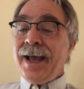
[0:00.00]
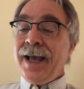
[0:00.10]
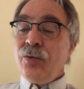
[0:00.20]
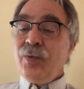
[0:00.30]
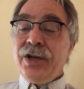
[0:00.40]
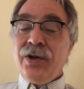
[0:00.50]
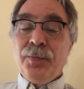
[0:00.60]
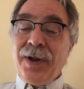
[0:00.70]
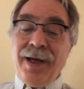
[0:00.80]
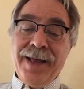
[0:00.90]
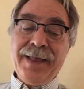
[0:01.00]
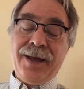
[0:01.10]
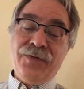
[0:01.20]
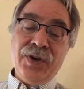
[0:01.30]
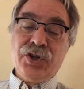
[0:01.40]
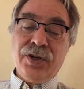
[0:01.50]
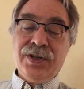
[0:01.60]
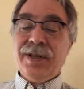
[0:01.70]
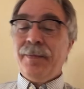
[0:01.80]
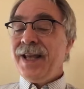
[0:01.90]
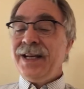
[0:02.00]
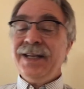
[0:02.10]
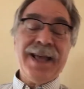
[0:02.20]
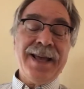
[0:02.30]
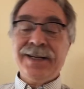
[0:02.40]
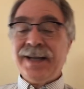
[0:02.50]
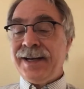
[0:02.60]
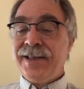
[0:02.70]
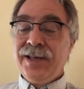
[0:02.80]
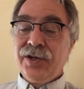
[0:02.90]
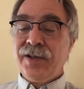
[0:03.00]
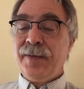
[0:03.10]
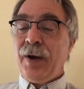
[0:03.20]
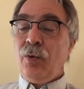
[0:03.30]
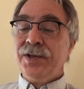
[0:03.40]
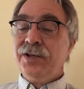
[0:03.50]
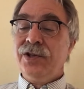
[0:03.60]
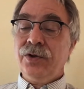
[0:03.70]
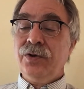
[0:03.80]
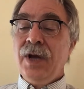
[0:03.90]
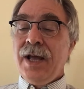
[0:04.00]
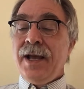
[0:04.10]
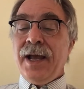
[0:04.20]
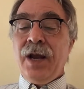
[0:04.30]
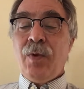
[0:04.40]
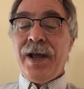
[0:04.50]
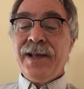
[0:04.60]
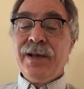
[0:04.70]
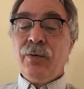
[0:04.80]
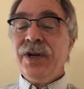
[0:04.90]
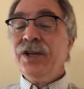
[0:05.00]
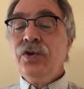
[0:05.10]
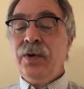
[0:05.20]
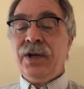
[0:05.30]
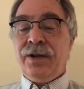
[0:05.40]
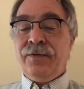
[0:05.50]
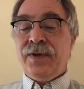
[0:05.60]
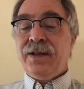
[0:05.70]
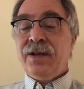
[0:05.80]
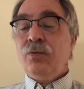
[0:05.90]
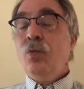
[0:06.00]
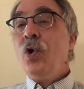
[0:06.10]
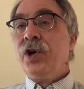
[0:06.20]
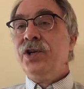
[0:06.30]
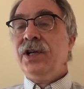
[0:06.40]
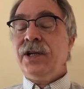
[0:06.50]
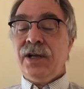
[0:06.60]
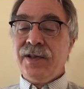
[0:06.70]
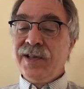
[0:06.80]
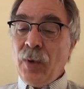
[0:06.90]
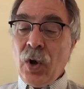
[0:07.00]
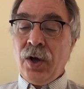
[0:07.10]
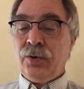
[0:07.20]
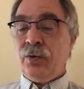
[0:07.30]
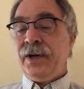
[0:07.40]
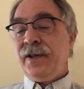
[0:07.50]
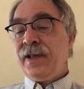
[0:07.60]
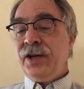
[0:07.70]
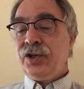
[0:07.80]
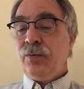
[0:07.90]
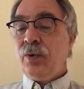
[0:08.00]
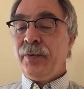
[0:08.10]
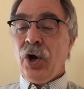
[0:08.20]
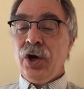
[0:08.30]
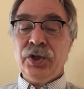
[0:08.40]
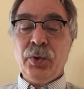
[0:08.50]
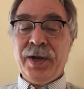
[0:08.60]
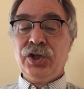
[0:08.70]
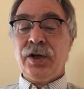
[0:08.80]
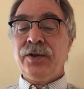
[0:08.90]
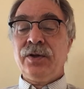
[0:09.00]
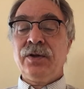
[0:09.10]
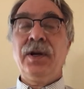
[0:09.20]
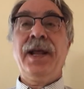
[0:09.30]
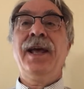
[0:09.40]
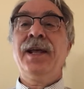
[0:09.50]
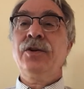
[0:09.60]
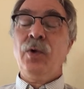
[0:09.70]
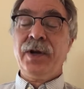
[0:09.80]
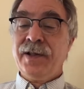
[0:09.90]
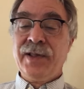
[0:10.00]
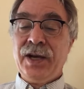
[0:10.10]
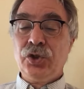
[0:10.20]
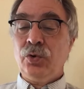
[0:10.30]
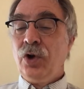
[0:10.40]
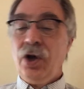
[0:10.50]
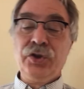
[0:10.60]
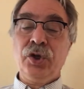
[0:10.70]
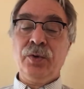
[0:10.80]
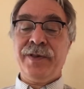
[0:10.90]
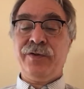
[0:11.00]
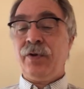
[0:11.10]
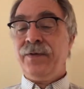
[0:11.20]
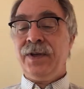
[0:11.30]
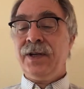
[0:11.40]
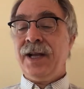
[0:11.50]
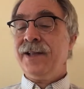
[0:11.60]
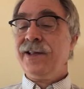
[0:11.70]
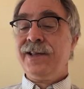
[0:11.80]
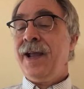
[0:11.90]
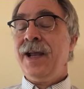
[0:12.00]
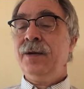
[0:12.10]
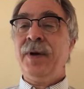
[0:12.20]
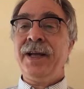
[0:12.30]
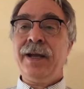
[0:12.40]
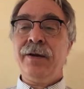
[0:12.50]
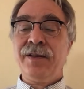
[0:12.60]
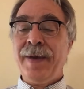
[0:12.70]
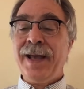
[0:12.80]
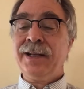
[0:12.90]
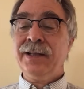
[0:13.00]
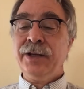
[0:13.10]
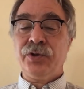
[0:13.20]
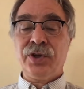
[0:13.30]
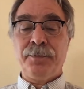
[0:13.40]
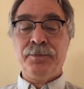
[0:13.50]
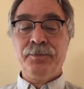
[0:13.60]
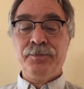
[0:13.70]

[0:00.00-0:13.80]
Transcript: and we could apply that vision to the many day-to-day -day decisions about what to do in ways that were intuitive and that worked in a small organization where we all knew each other and organizational culture was driven and sustained by charismatic leadership.